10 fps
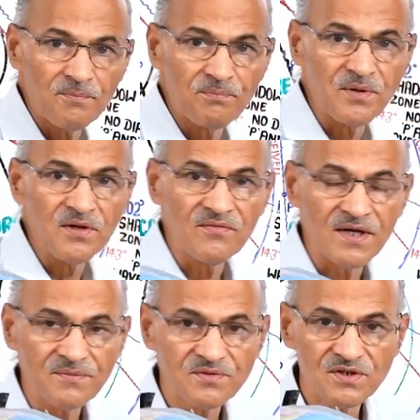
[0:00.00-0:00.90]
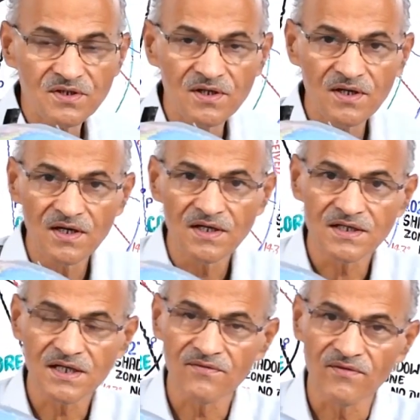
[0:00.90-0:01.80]
P waves
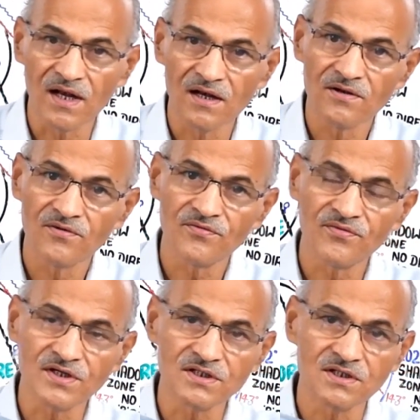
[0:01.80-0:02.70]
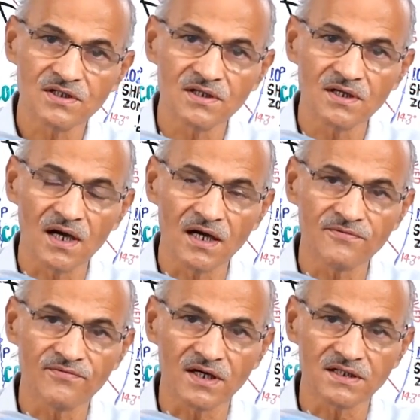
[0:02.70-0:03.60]
travel fast
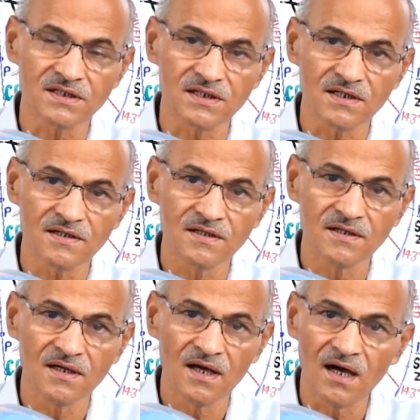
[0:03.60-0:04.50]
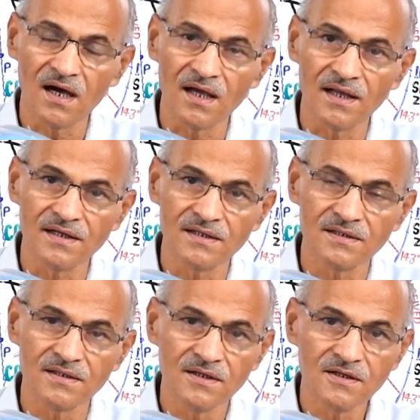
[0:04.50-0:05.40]
and faster, and
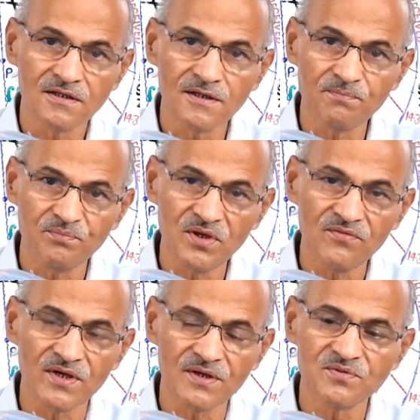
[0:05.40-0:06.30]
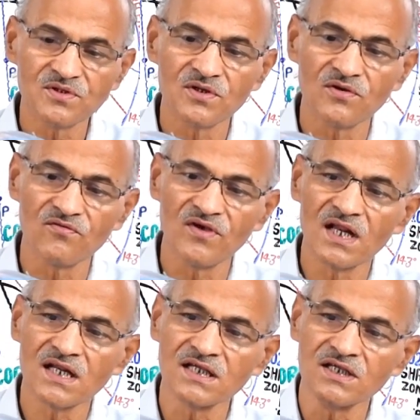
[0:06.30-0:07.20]
the P waves will
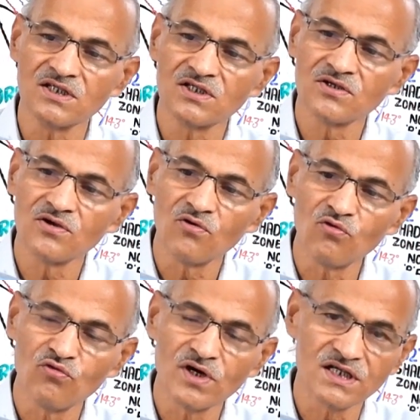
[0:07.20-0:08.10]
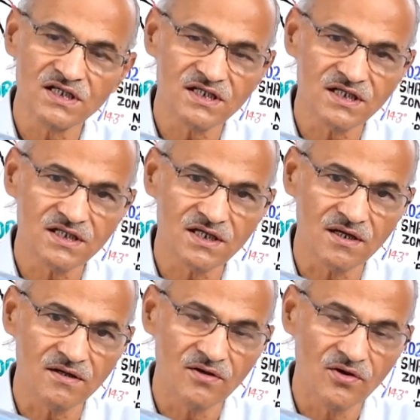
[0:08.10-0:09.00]
reach one
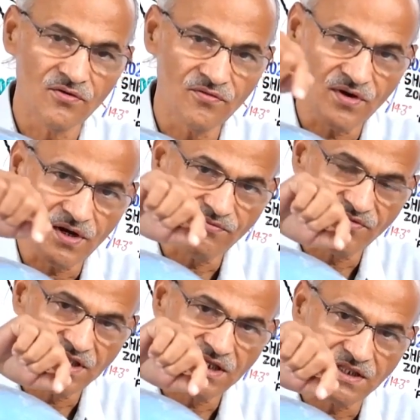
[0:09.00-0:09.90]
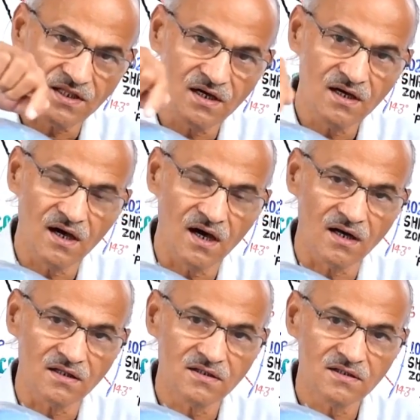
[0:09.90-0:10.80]
station from within the
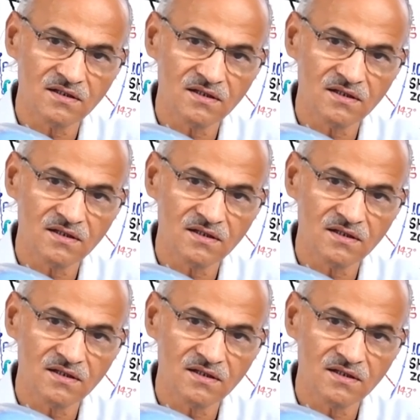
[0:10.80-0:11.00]
earth,